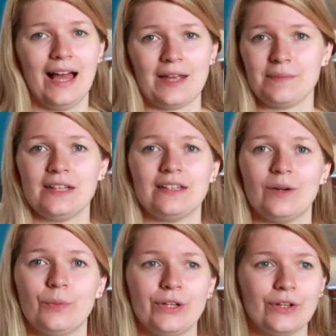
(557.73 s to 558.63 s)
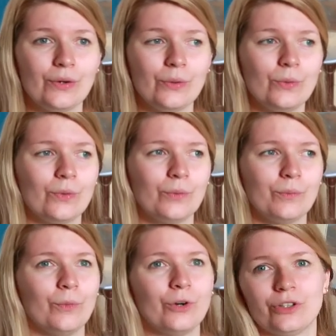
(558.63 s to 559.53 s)
I mean, we know
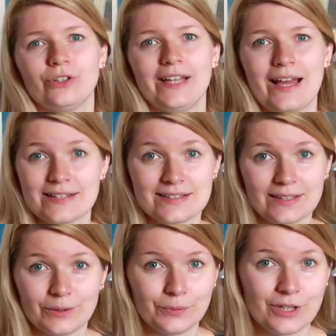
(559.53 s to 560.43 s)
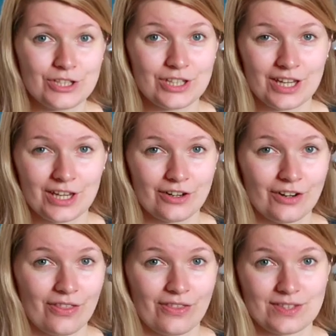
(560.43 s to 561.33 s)
more or less in which
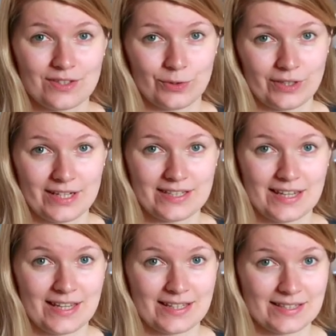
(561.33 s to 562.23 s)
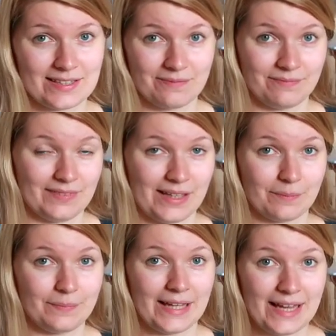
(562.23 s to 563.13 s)
year the story takes
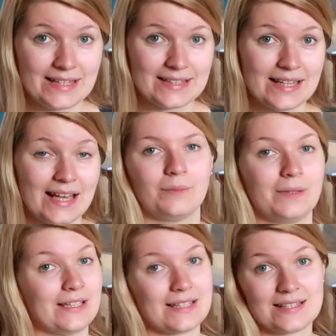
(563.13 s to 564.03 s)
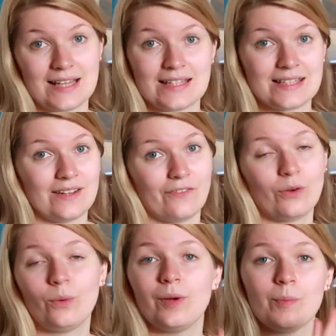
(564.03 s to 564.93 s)
place, but it is set in a
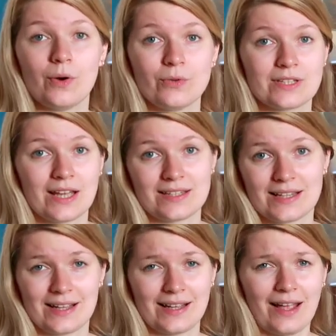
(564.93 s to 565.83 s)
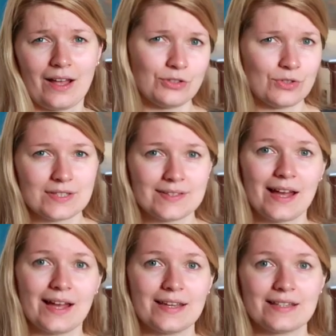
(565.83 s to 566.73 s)
very remote kind of
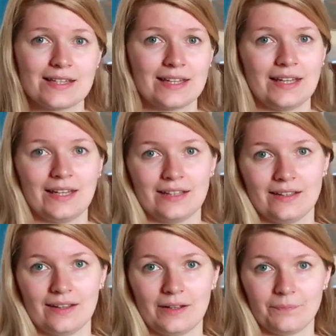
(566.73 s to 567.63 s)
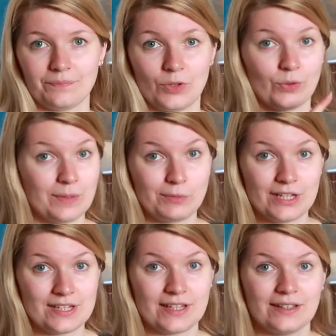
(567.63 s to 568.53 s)
countryside in Great
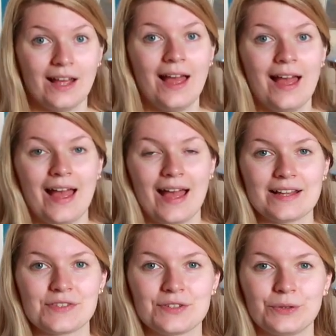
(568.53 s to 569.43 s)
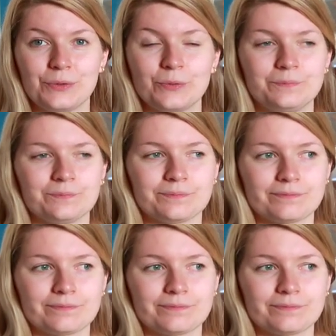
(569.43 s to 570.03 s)
Britain, and so